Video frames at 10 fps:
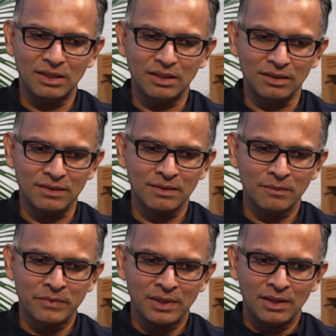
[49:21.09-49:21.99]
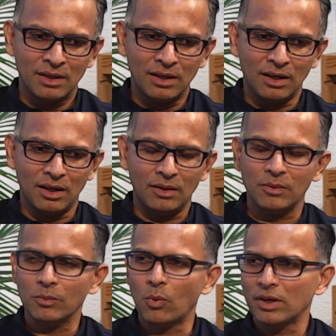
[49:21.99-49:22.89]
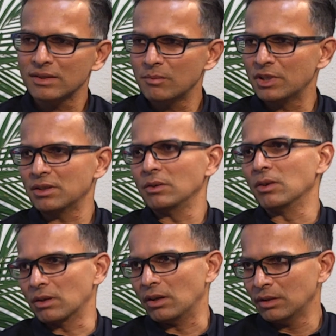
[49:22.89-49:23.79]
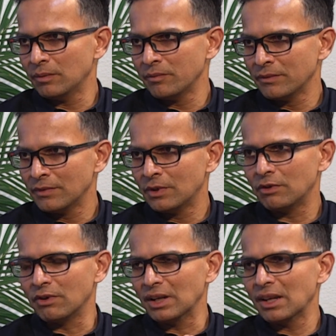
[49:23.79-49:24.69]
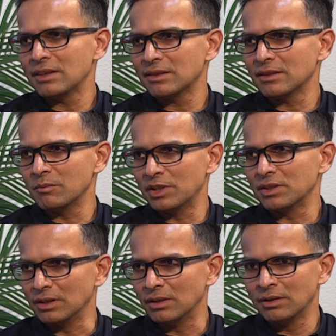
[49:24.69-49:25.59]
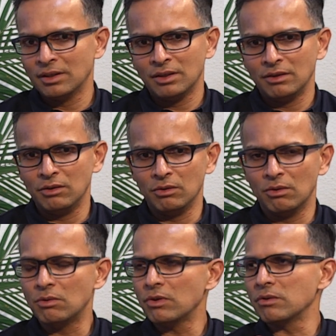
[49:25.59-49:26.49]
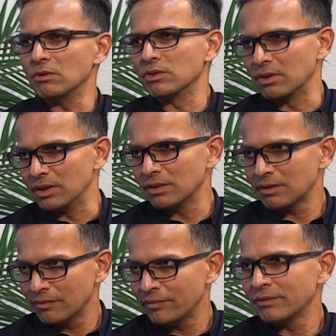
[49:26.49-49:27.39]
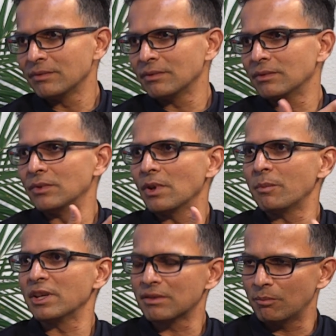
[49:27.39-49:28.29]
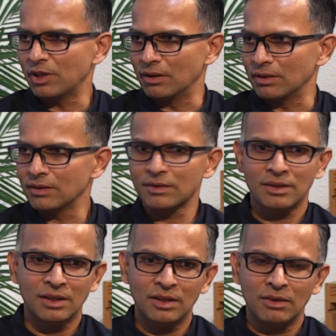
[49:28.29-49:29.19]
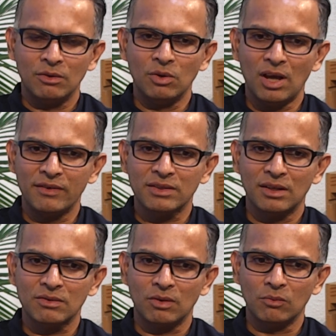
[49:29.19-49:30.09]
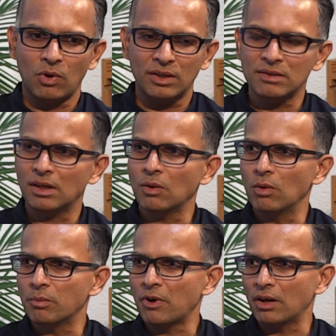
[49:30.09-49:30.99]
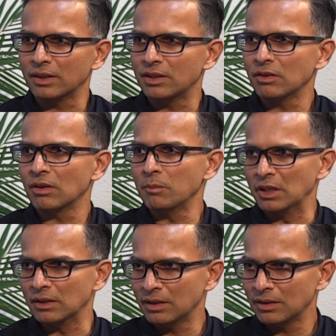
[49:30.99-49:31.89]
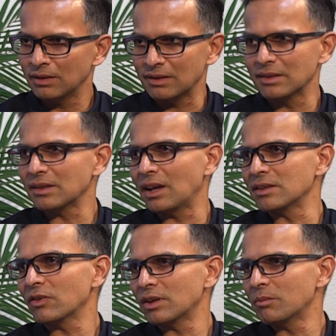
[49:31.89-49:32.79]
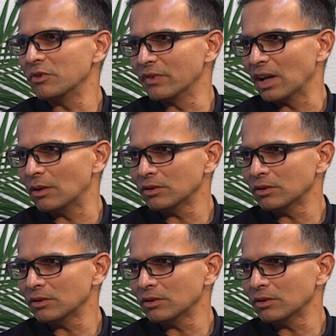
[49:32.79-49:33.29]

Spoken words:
is, what is the mission you are on? To realize this mission, do you know who your user is, who your payer is? Do you have a sense on what is that whole product that you're going to build? Is the science for it proven out?